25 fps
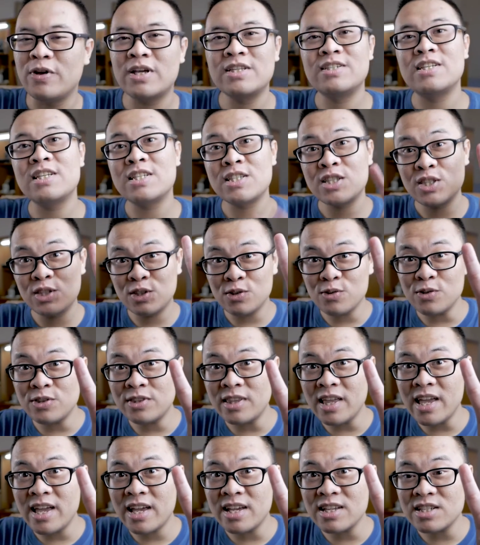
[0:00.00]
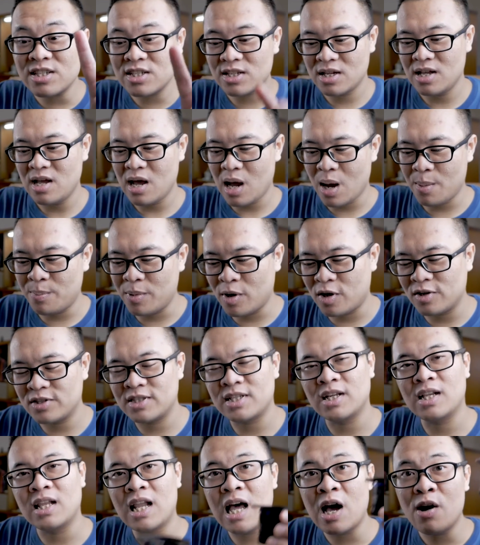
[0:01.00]
fixes two things
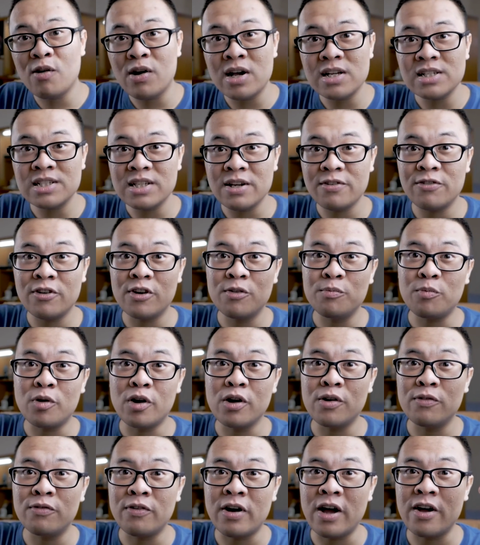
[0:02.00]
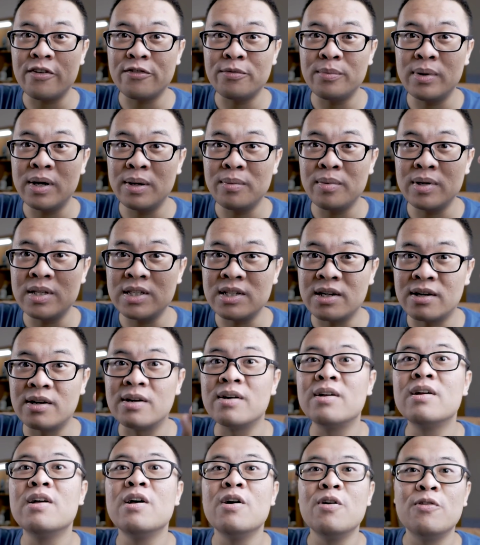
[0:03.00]
about the Leica
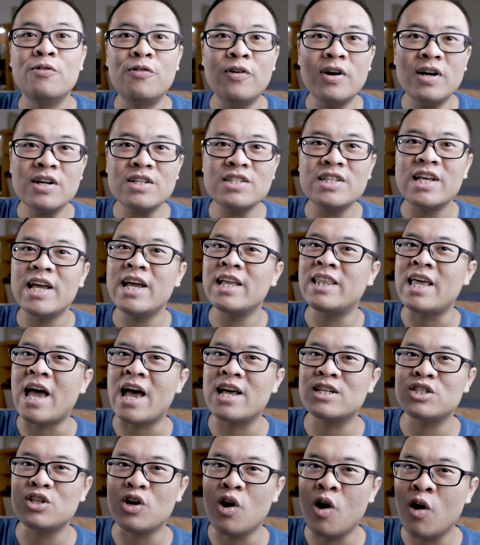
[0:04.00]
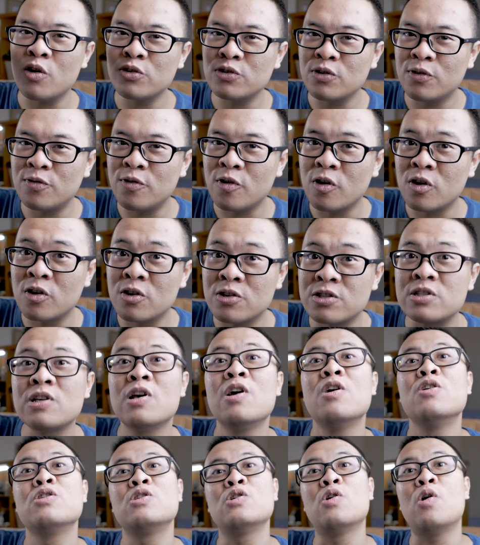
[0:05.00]
7.5mm. First, it has autofocus,
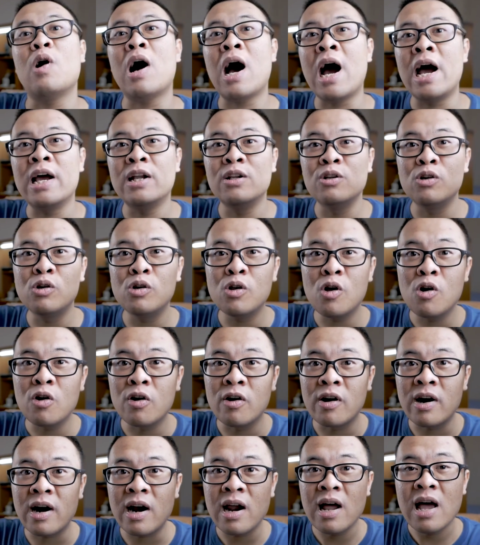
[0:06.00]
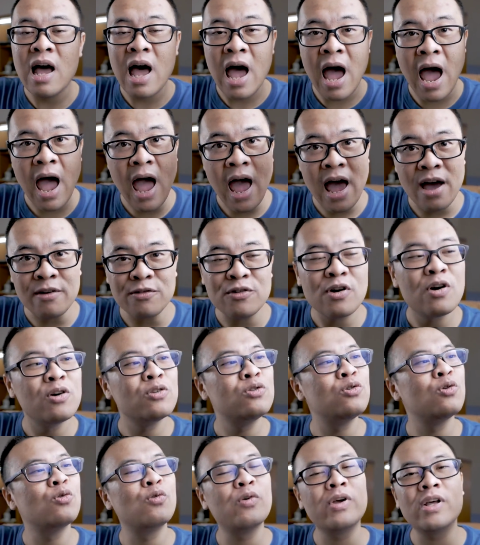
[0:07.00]
so I no longer have
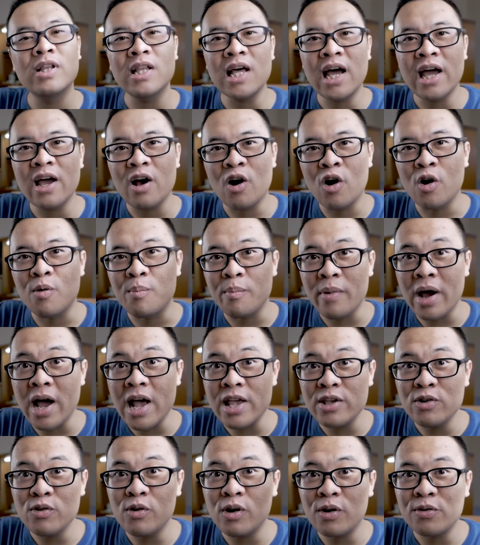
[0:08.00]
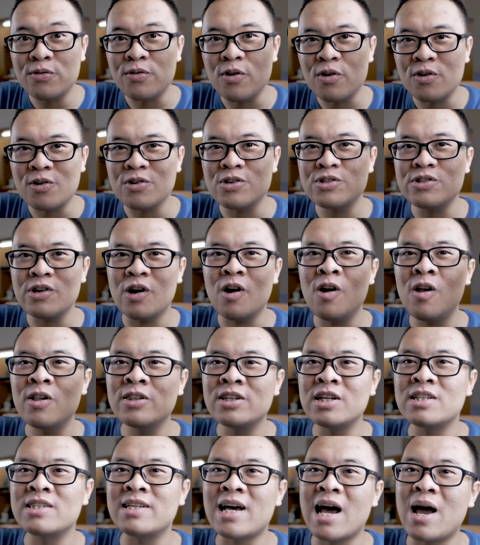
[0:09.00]
to rely on manual focus
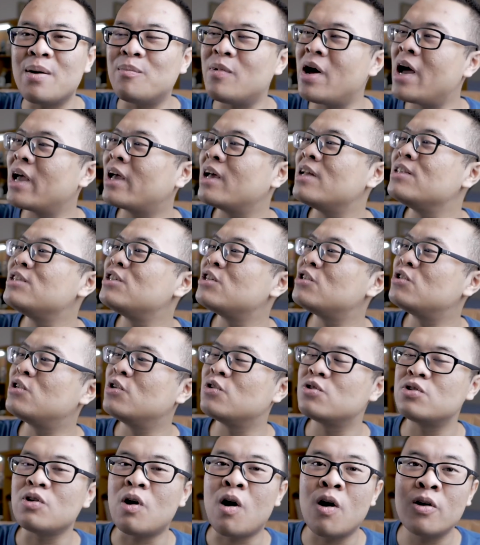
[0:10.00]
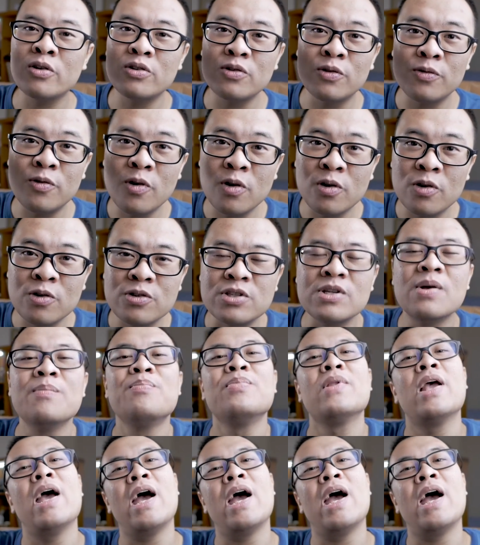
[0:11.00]
all the time. I can just use autofocus,